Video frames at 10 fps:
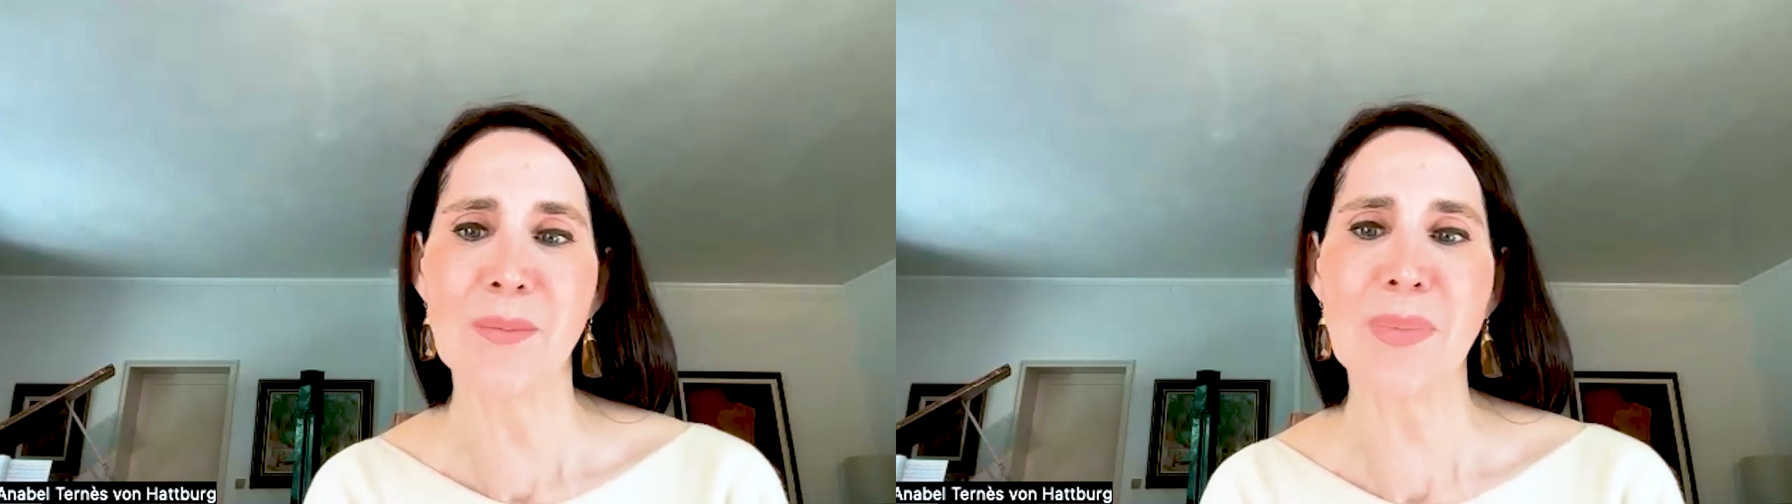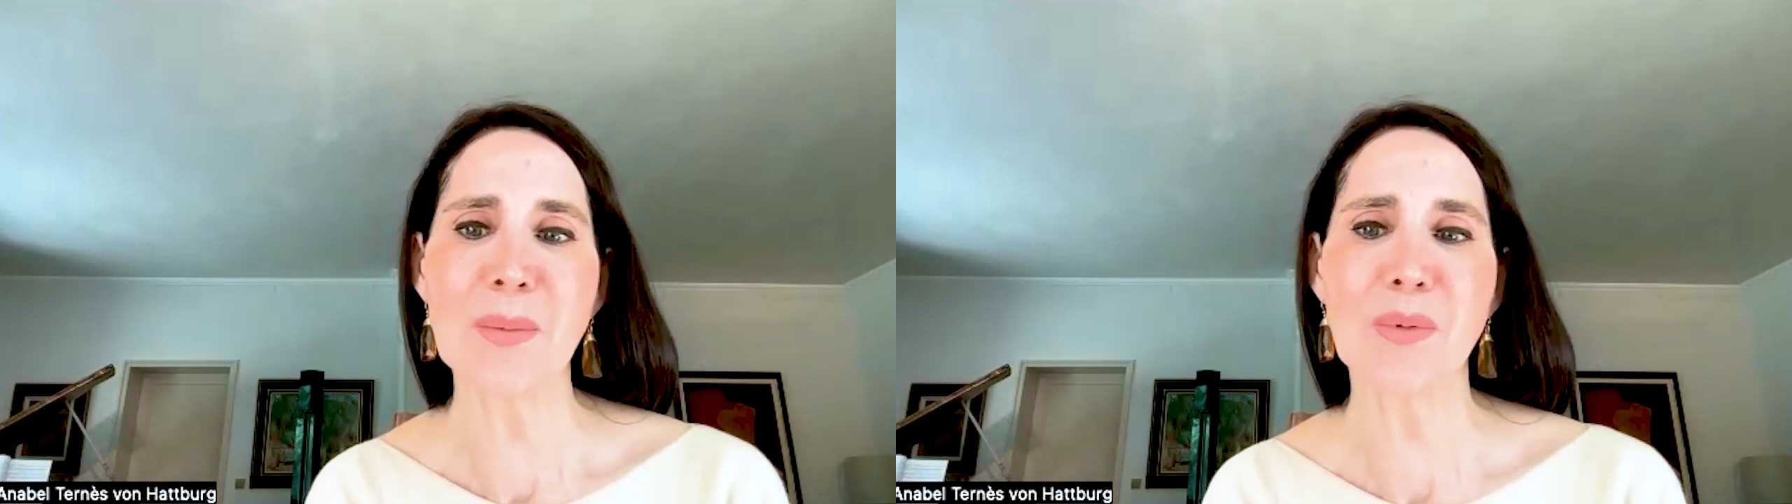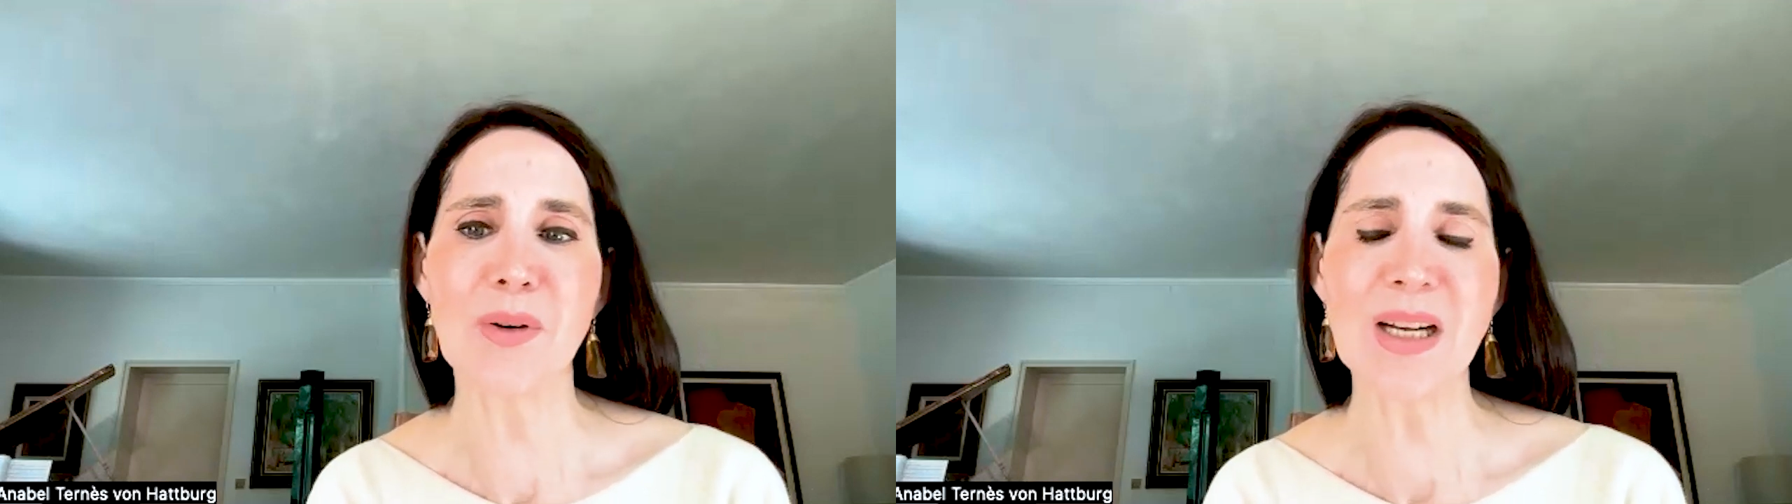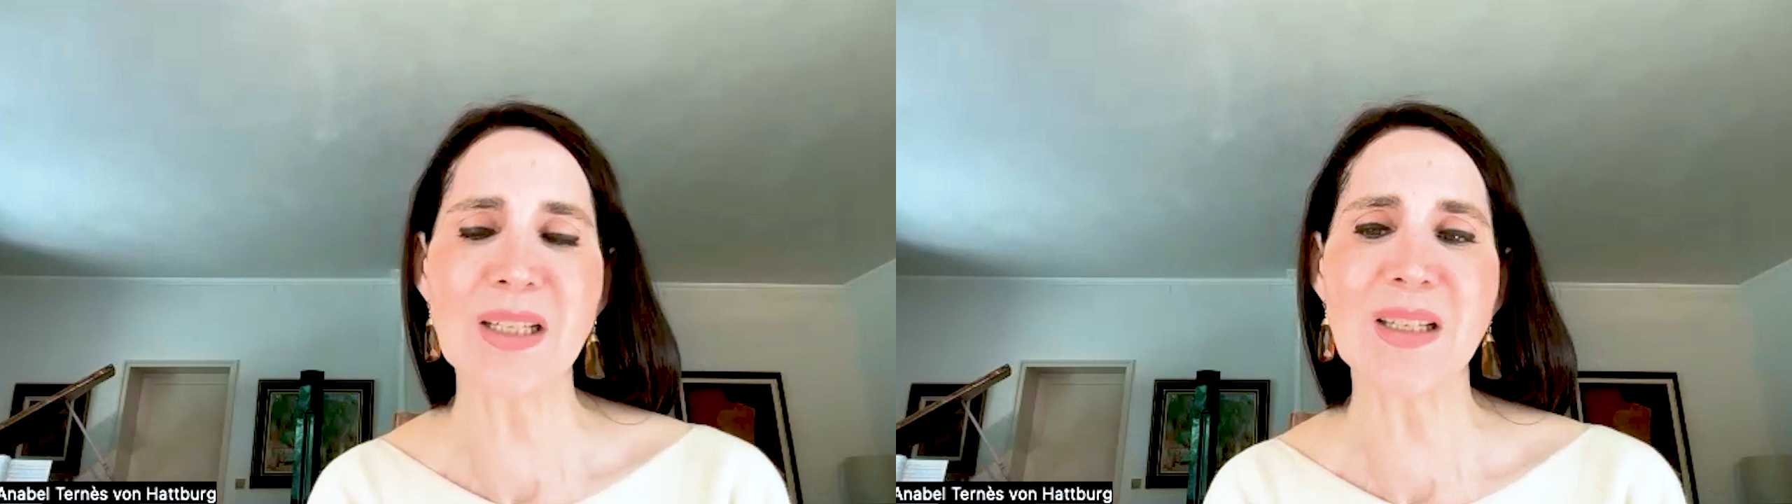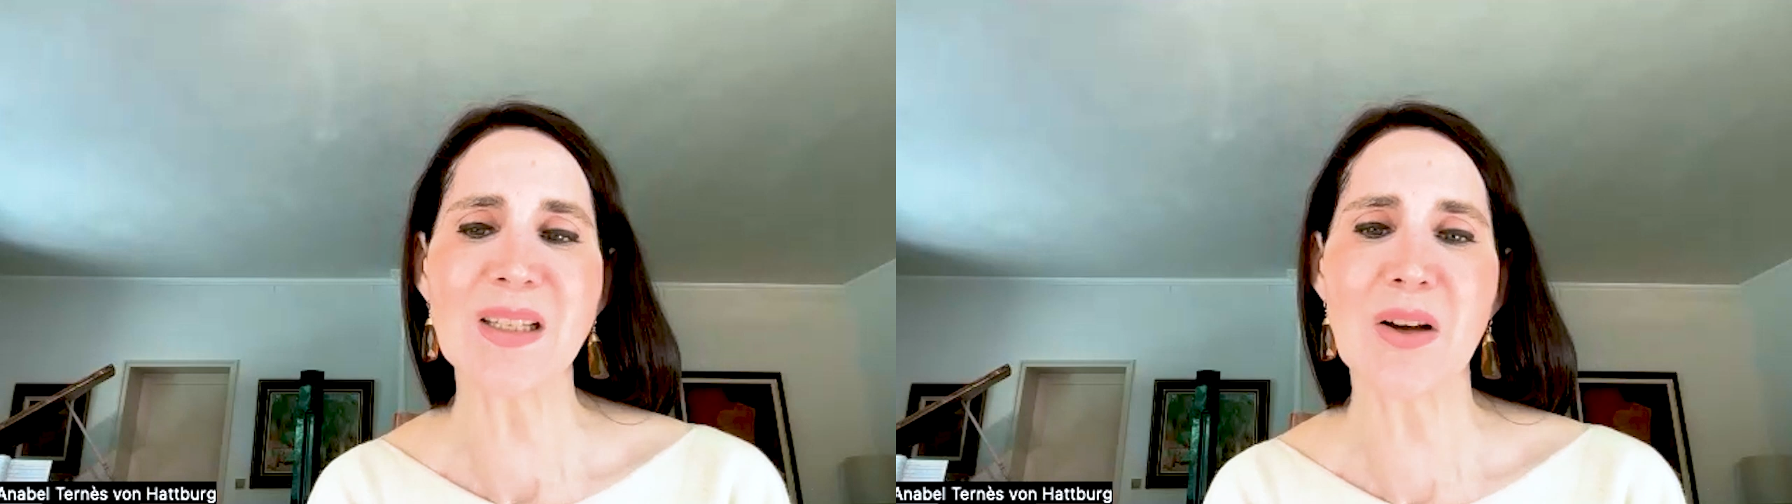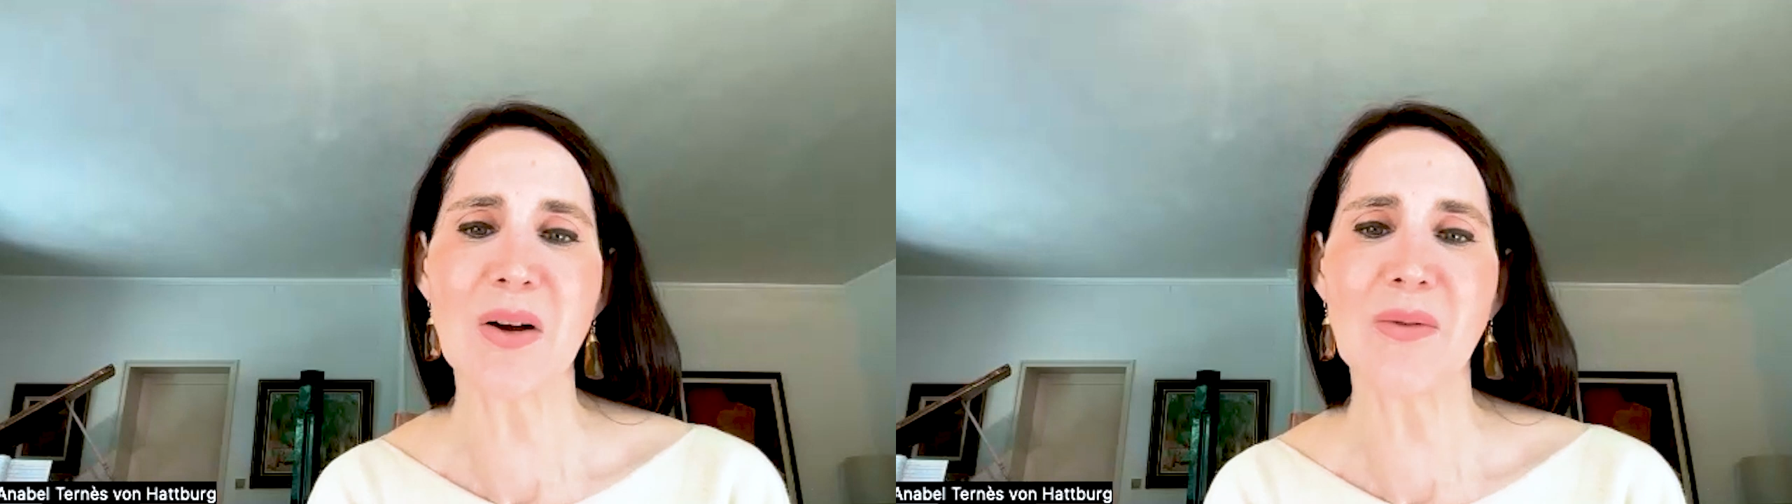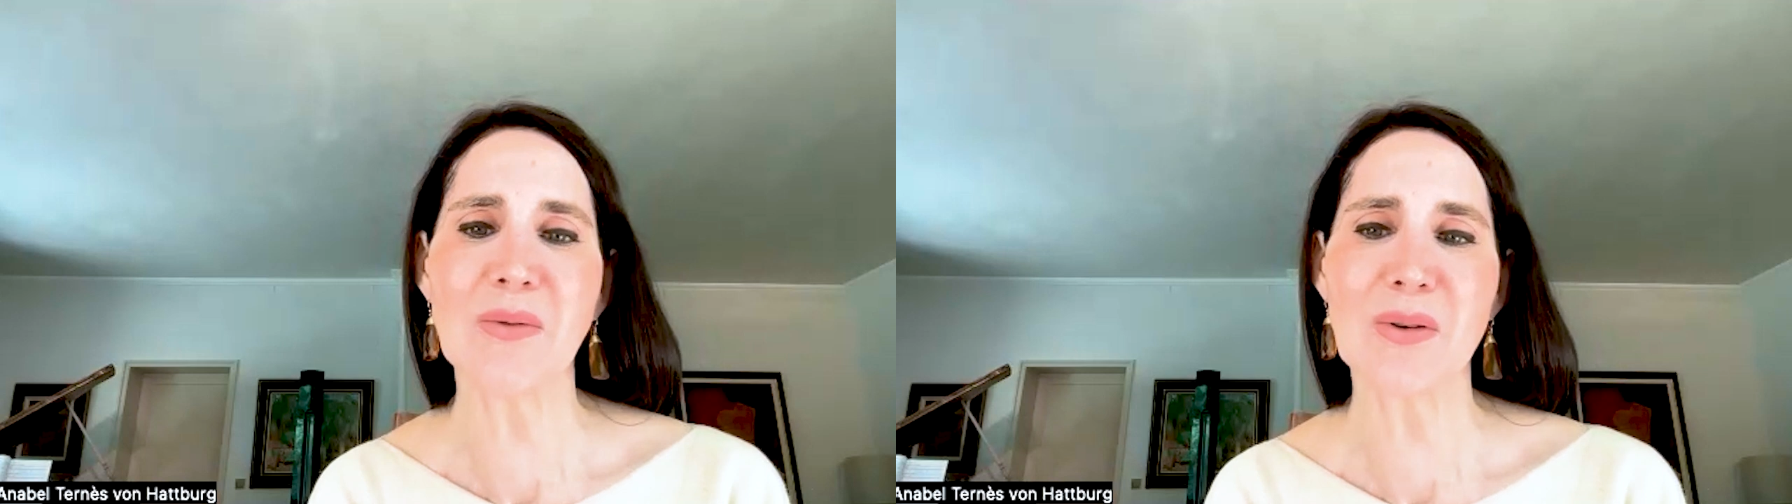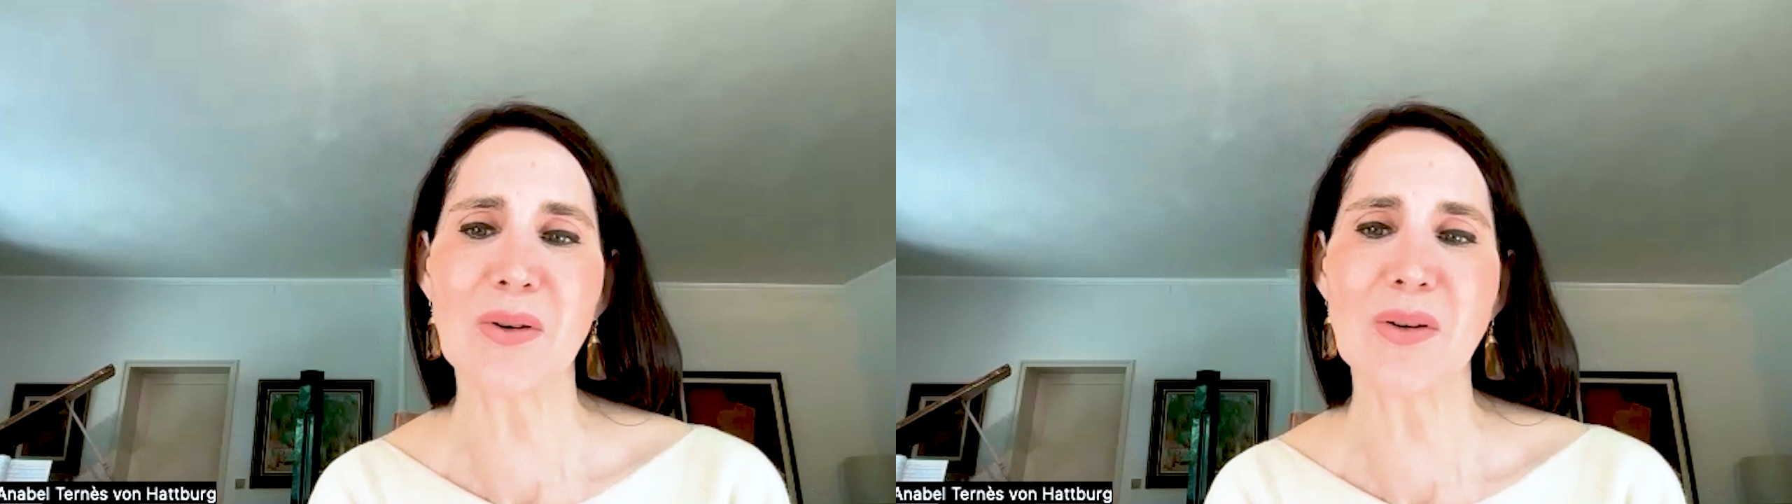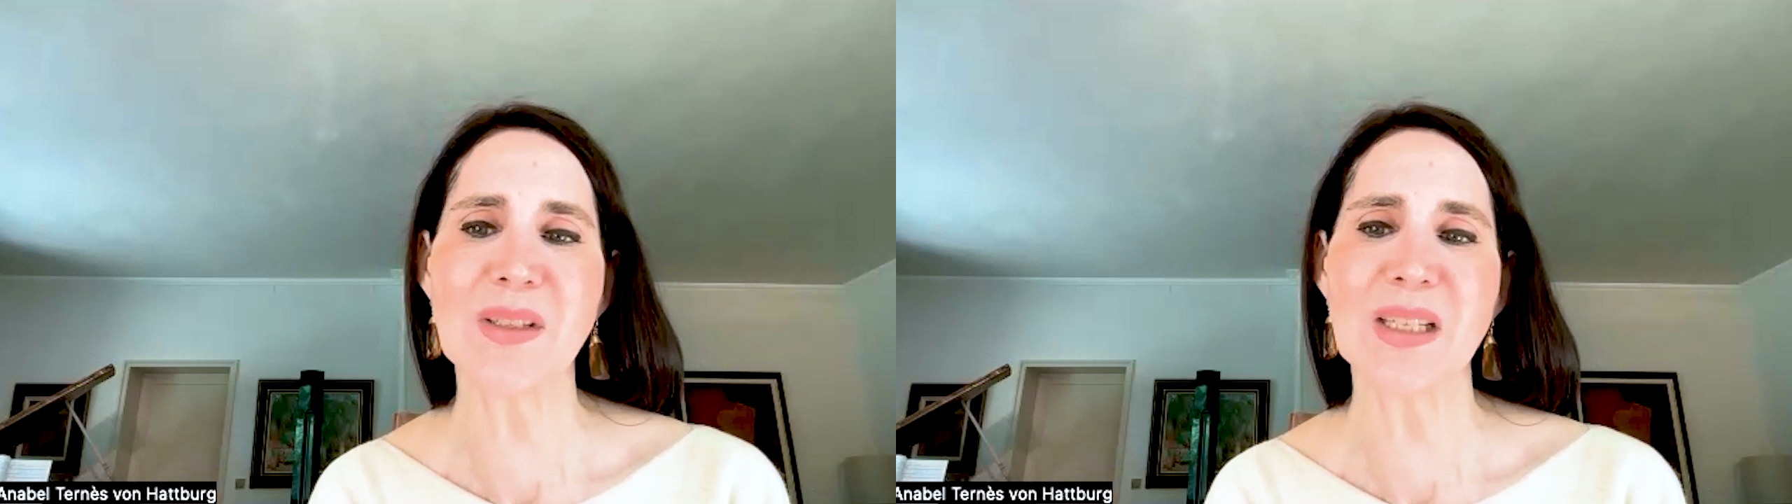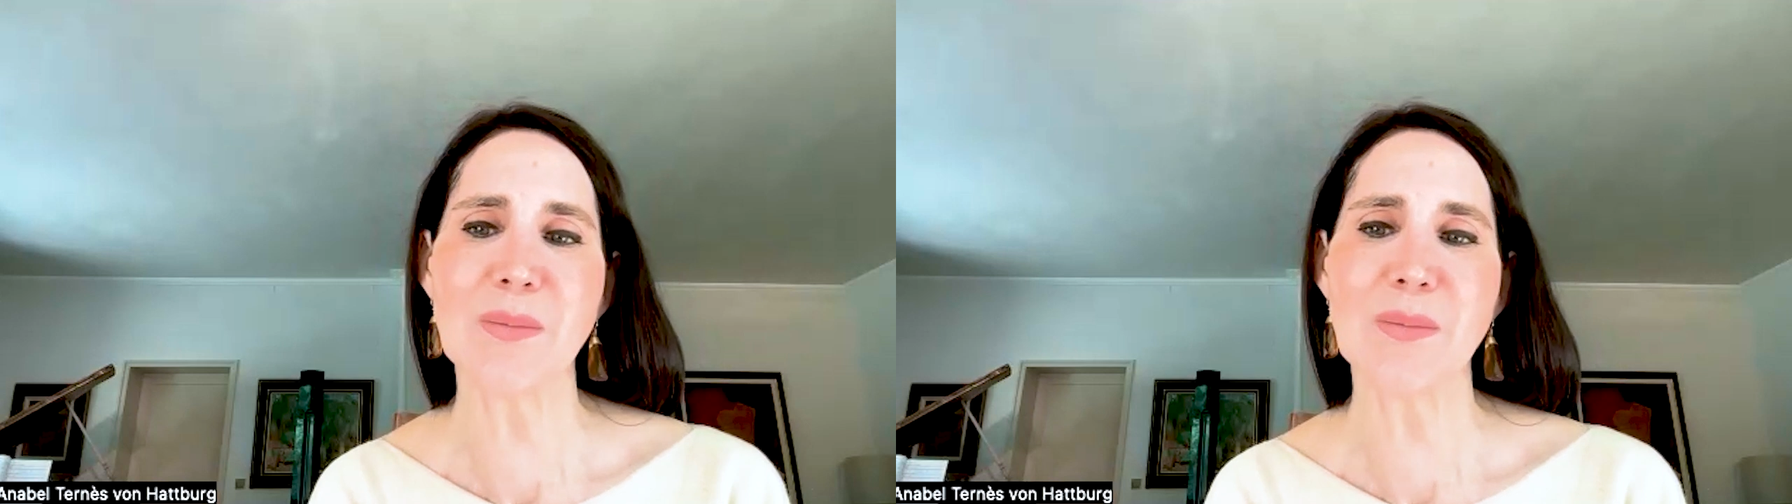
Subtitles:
But practice, of course,